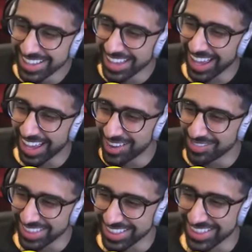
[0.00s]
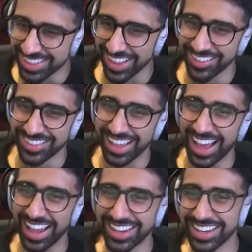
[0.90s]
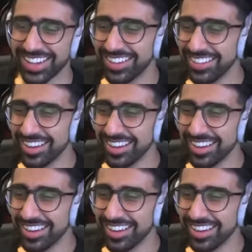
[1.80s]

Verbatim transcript: Yeah, yeah. but this is so you know sad. he's,